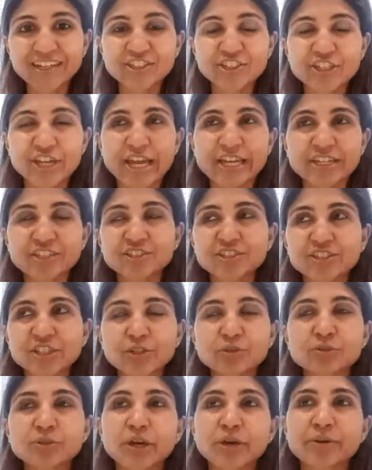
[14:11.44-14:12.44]
change that
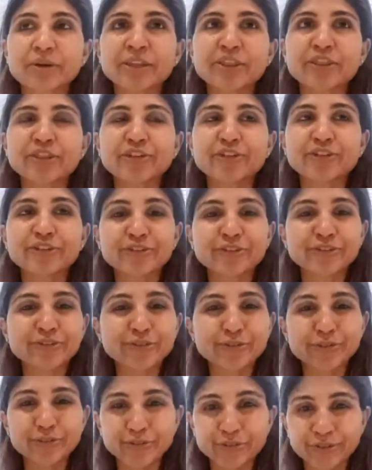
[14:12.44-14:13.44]
you're going
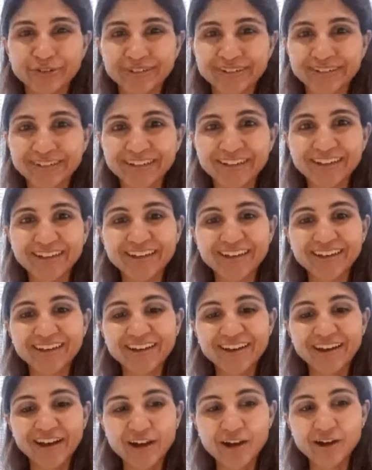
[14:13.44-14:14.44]
through, or
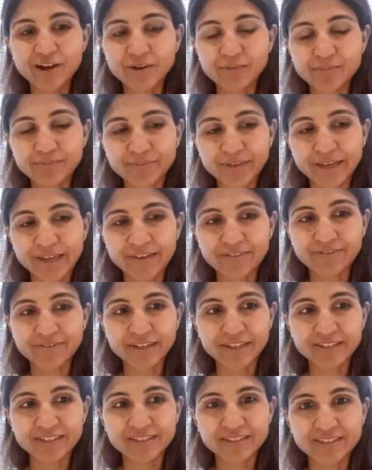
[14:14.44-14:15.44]
um, if
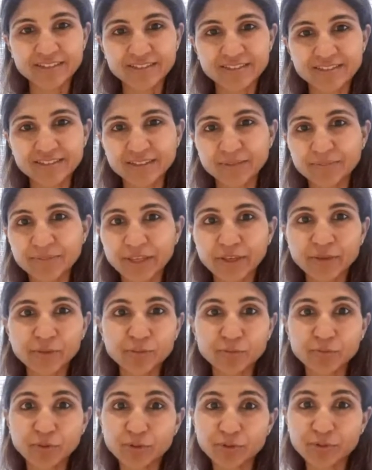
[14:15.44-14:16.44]
it's something
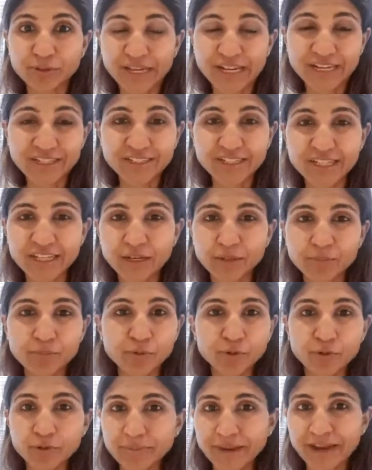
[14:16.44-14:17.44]
you, you're keen to learn
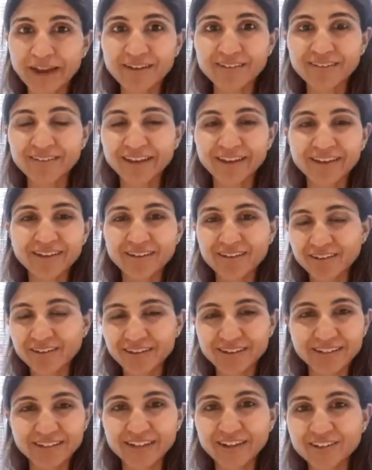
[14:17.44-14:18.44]
more about, like
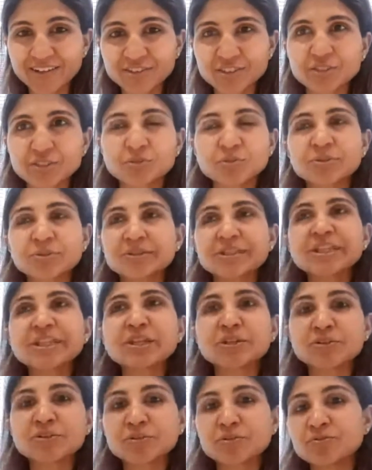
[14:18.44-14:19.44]
art and culture, or, you
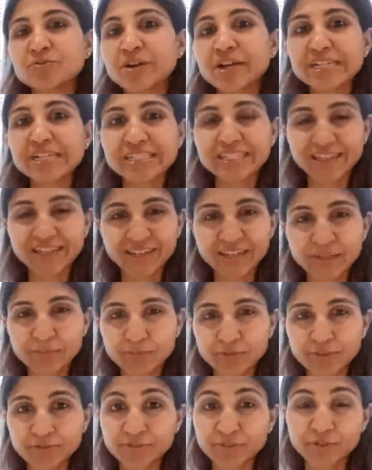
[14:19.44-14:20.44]
know, writing,
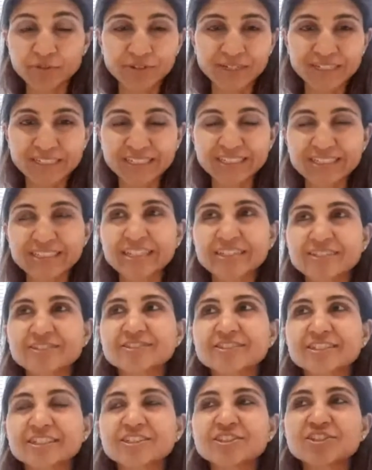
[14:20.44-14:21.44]
improve your writing
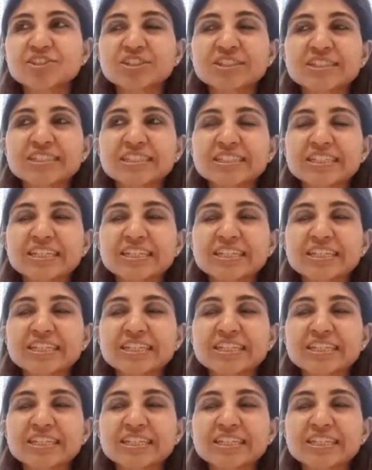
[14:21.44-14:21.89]
skills. It's just,